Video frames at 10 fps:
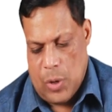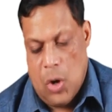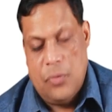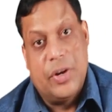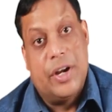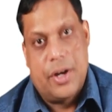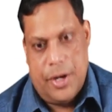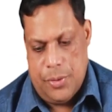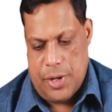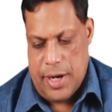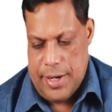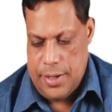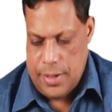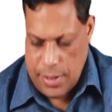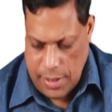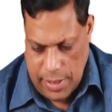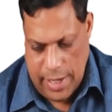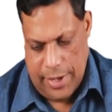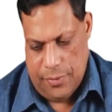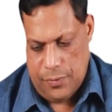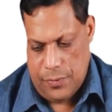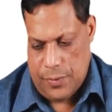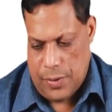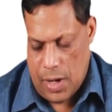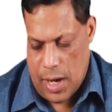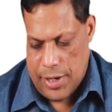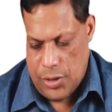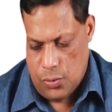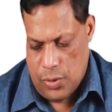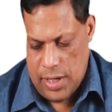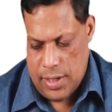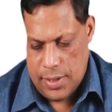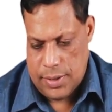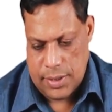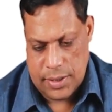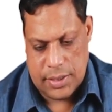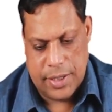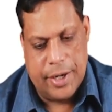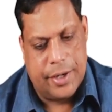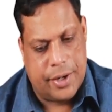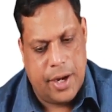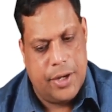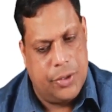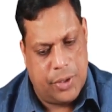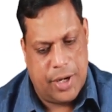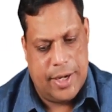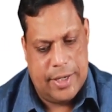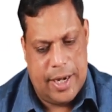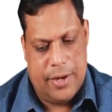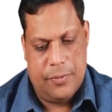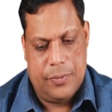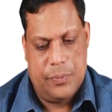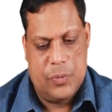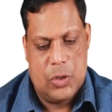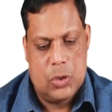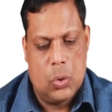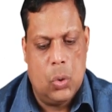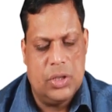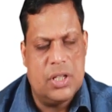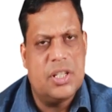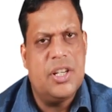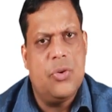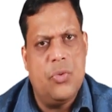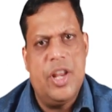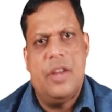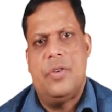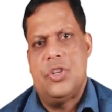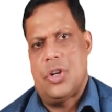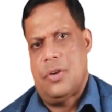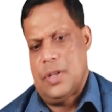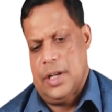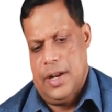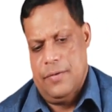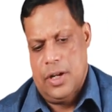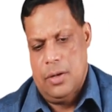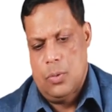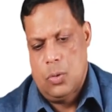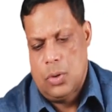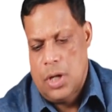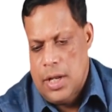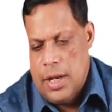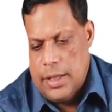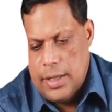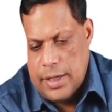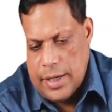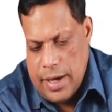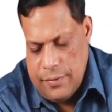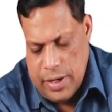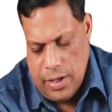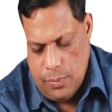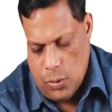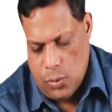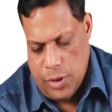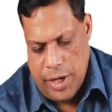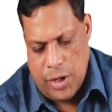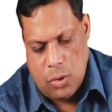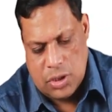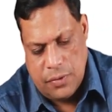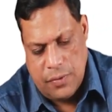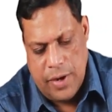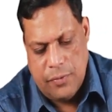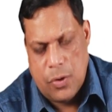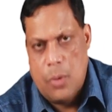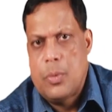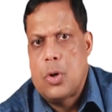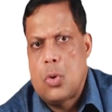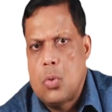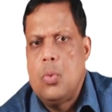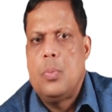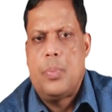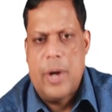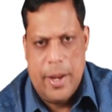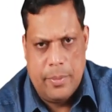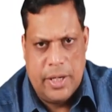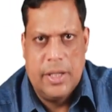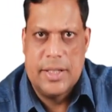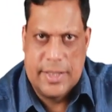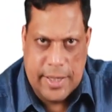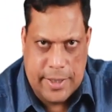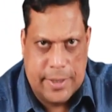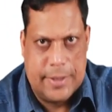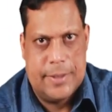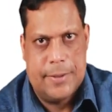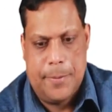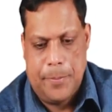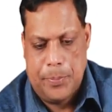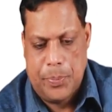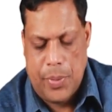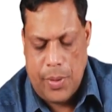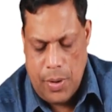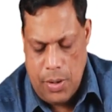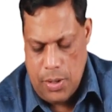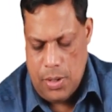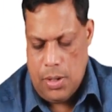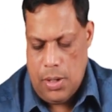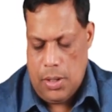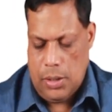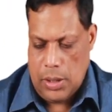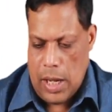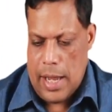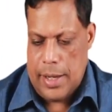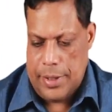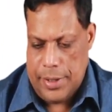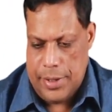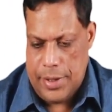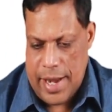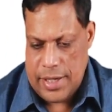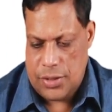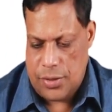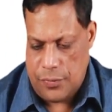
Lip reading: of intrauterine life. IUL, this is intrauterine life. So this is a unique feature of the clavicle bone, that clavicle bone, it ossify from two primary centers. The next